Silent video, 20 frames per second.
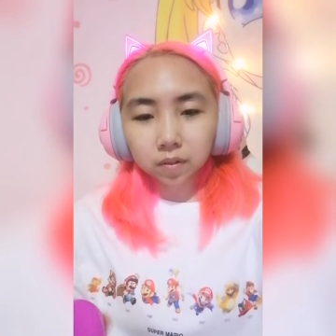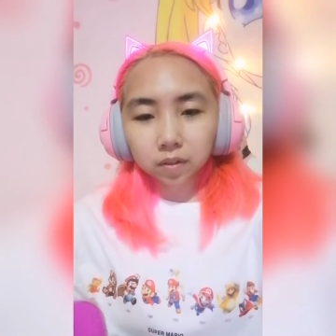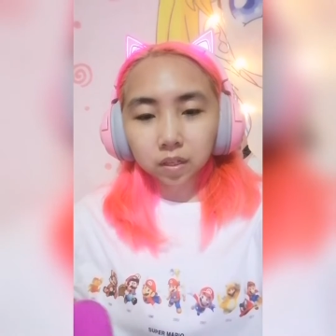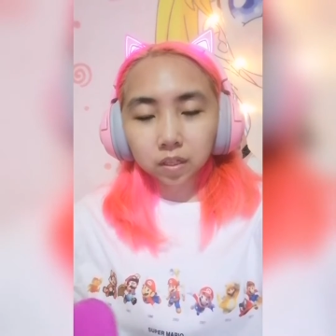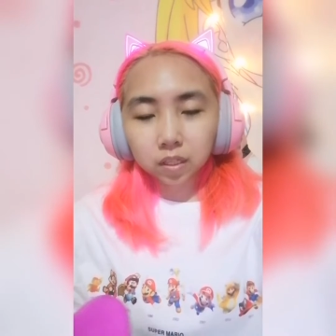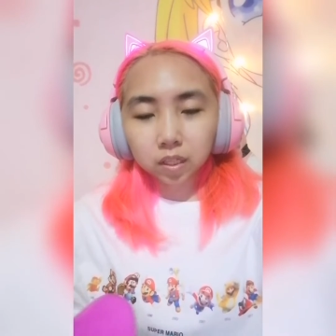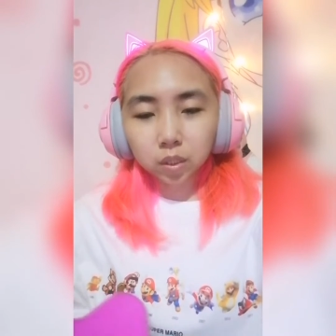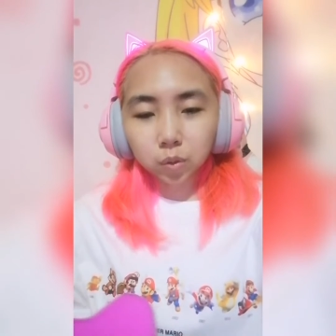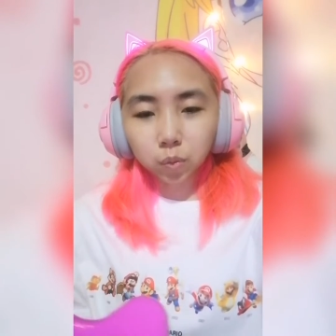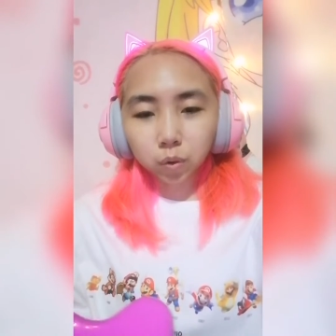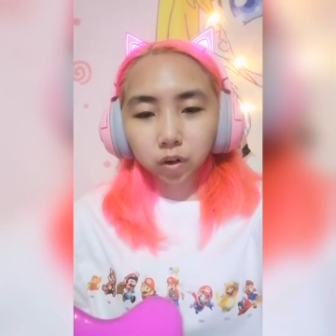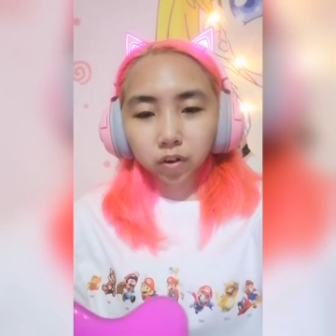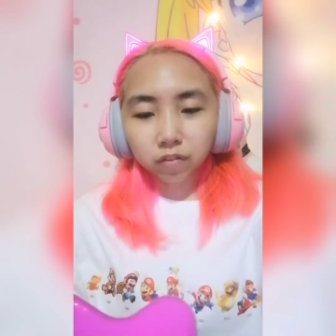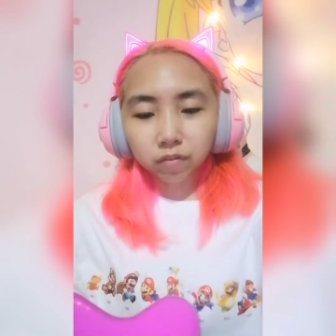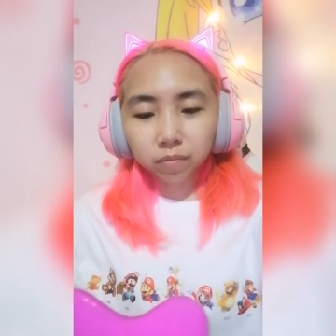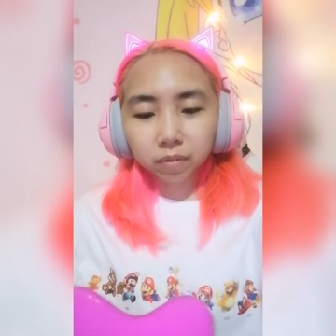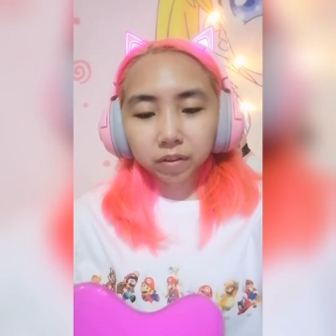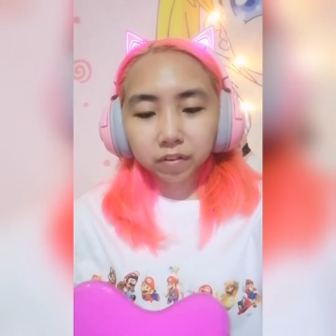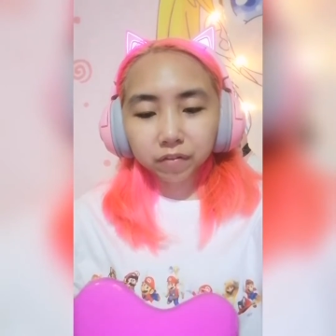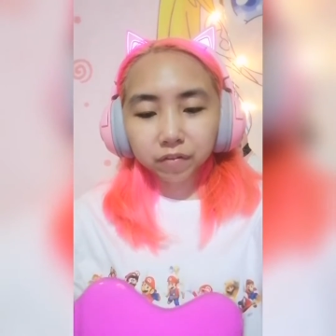this is one
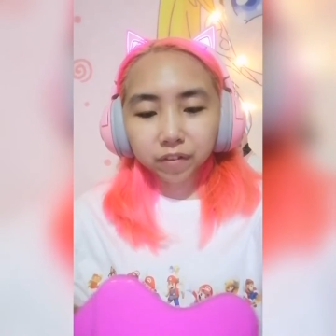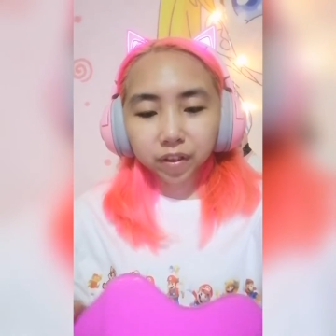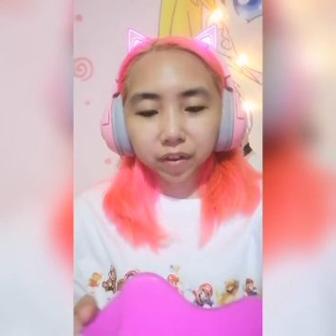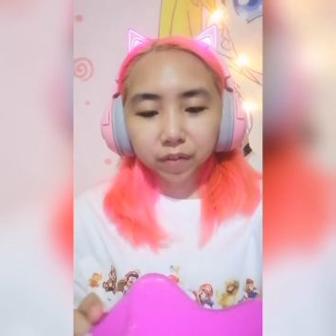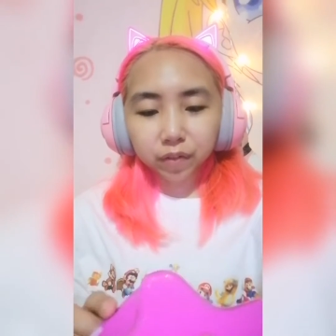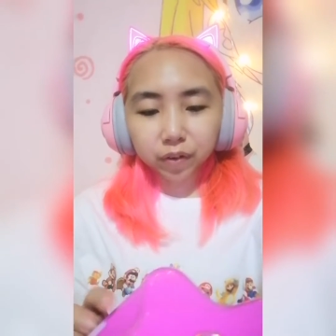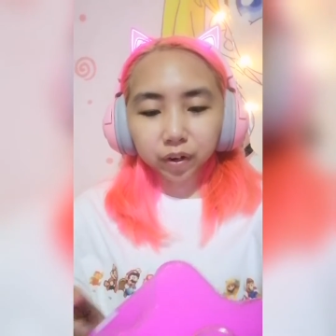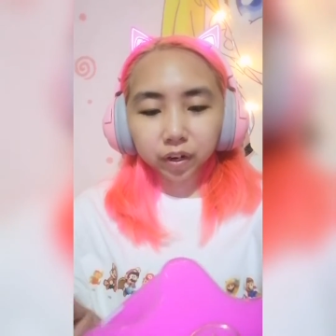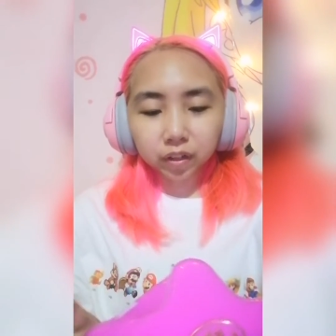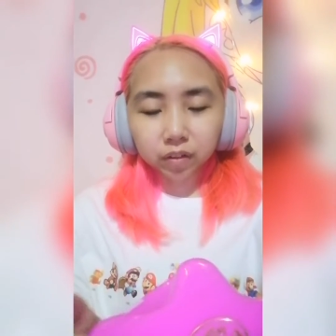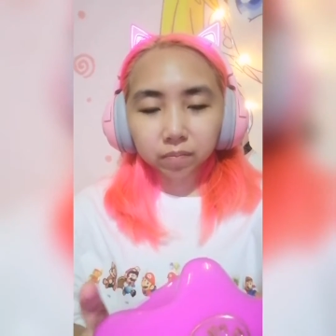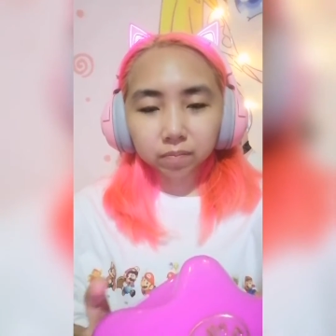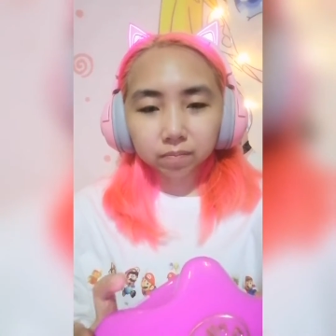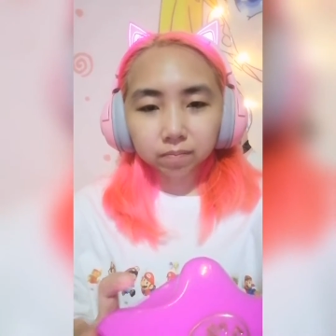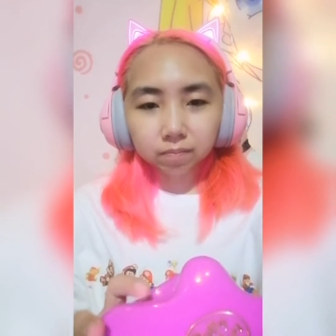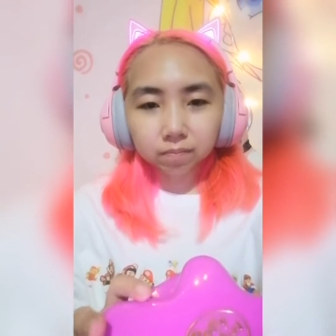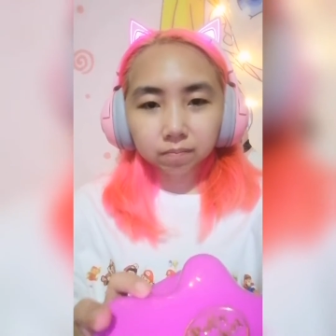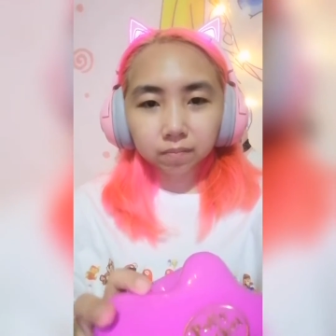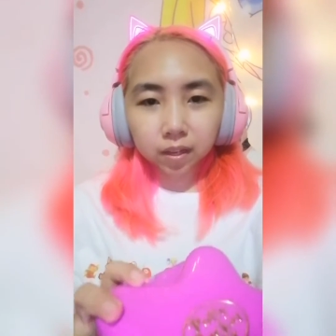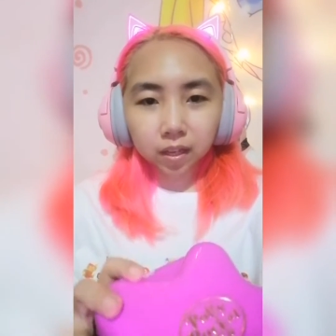of my favorite
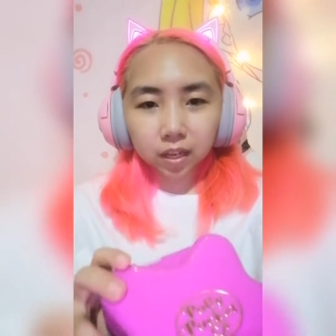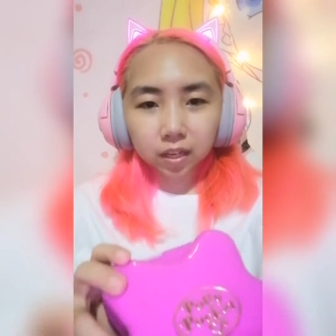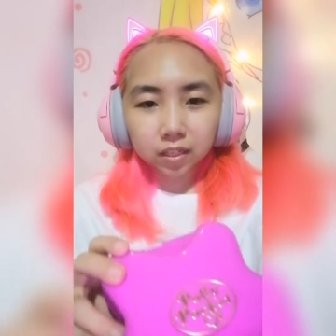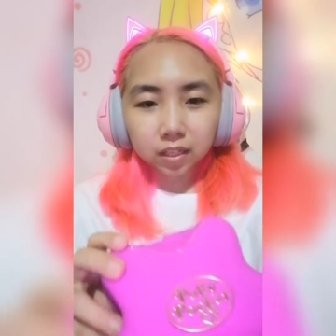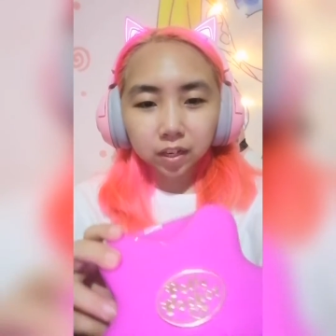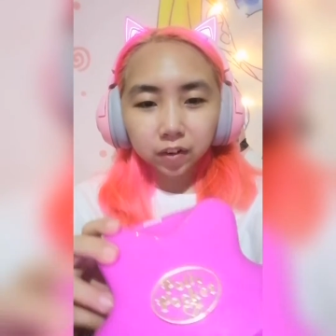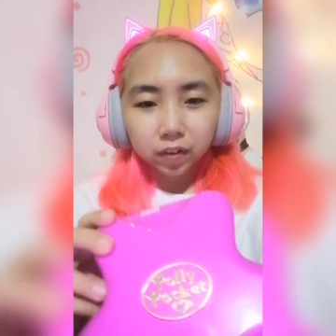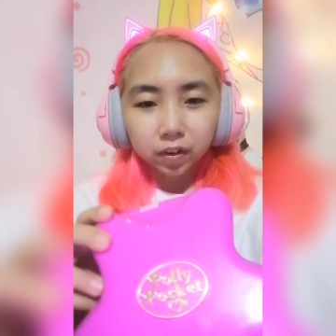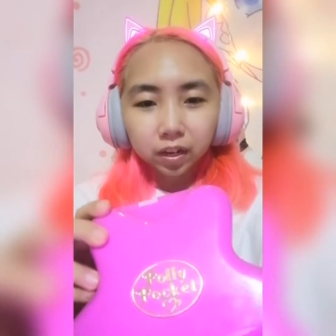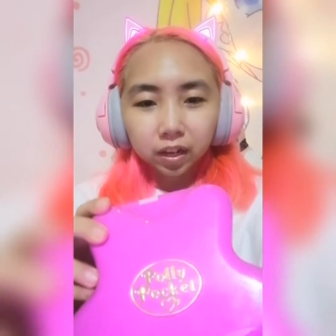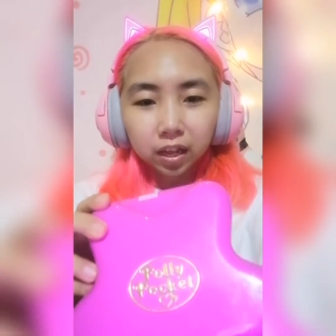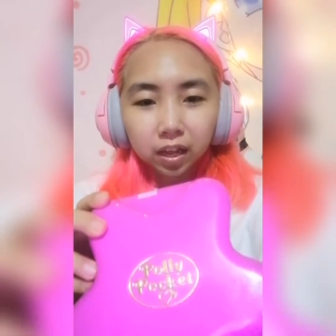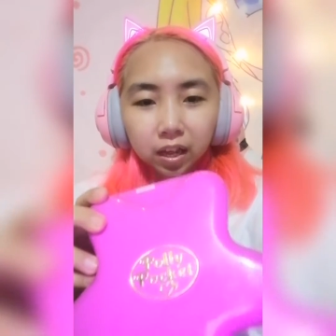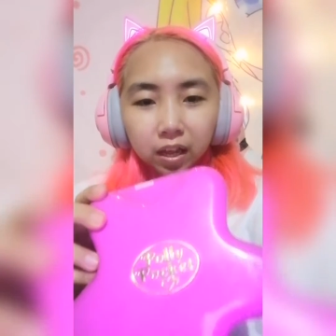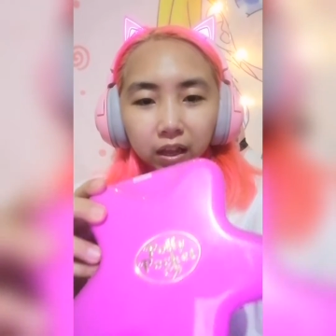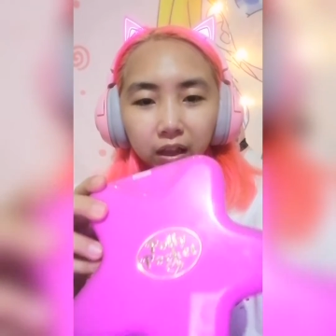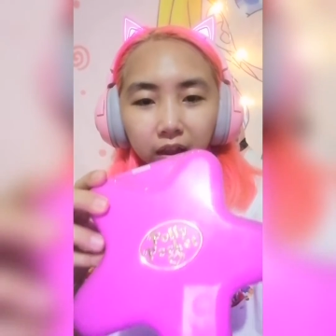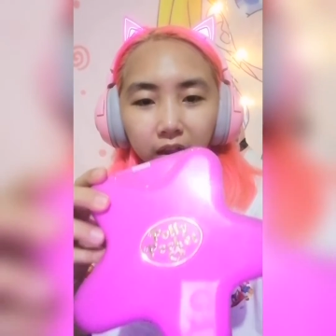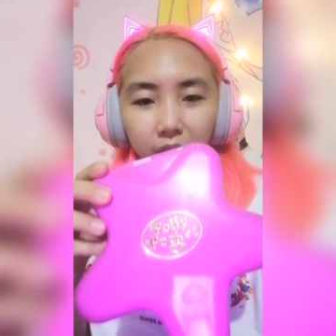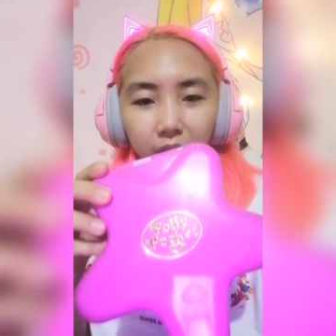because I
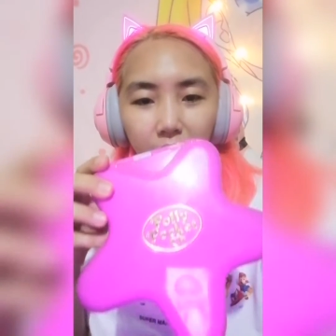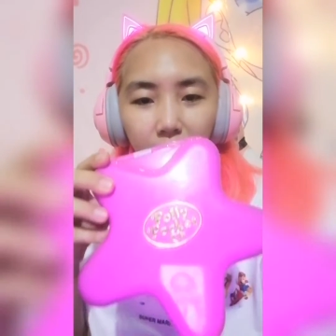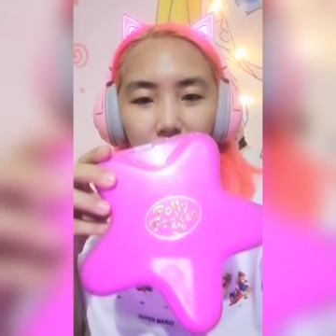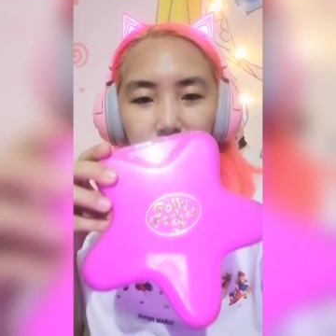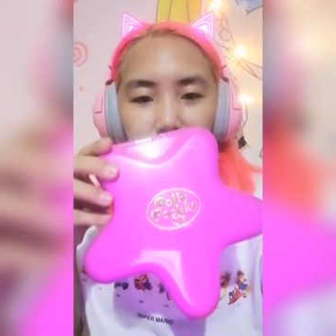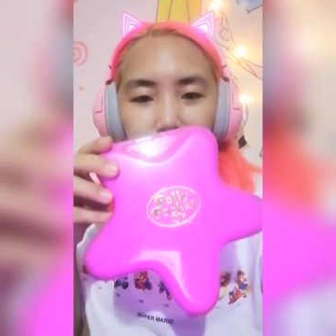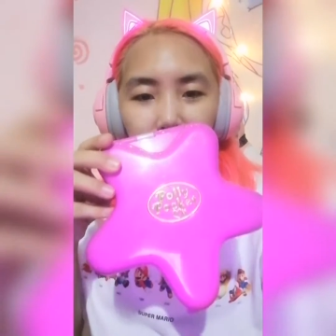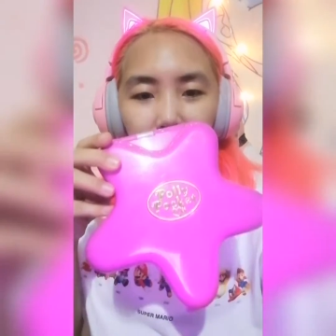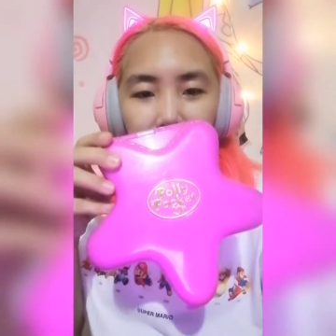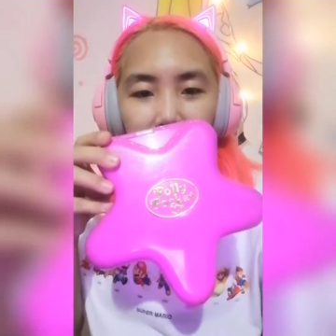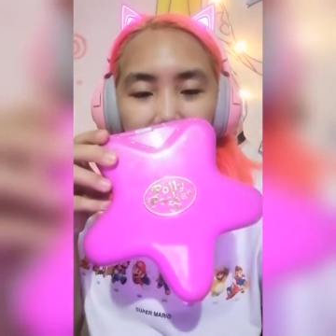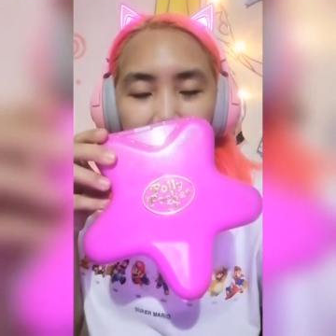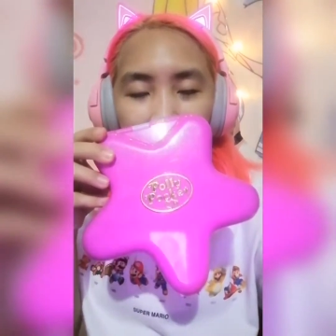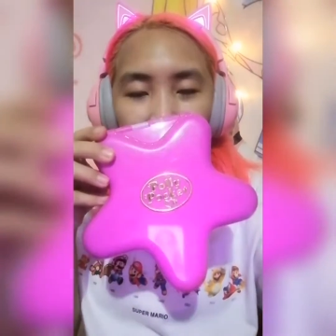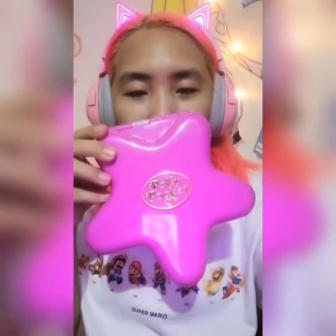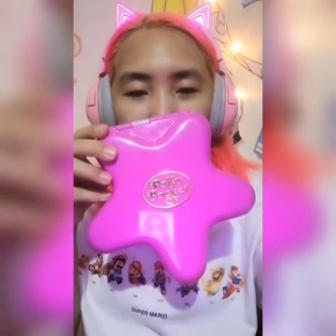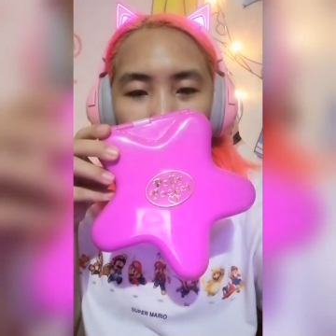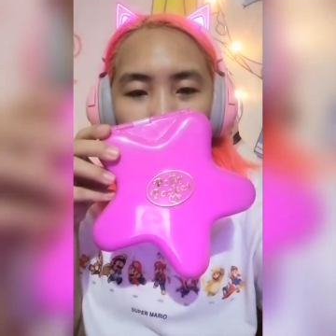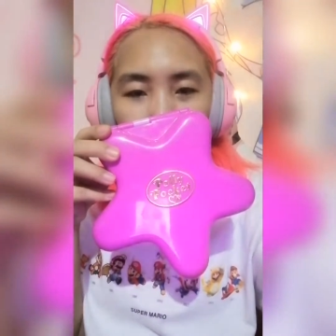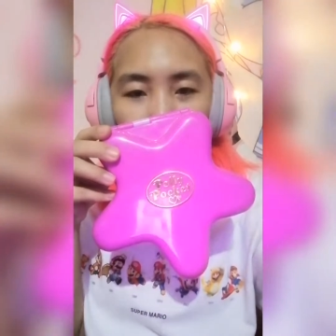really love light
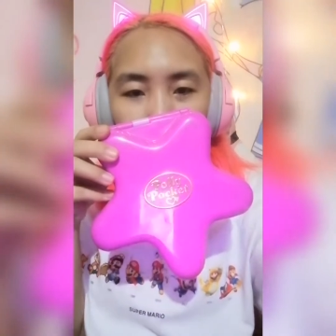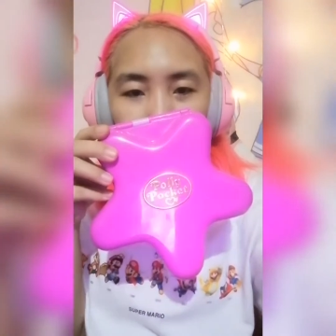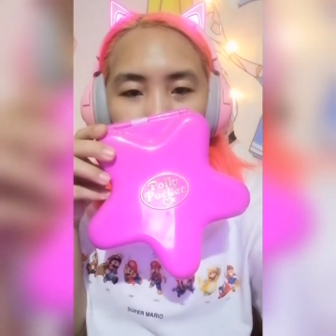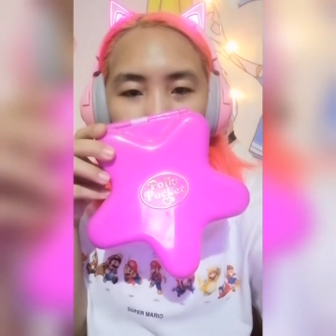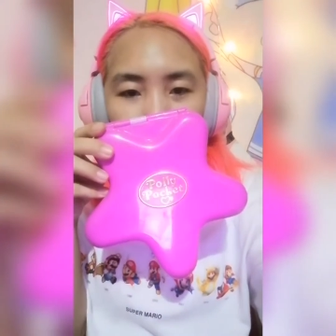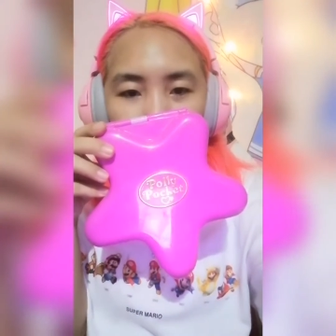up.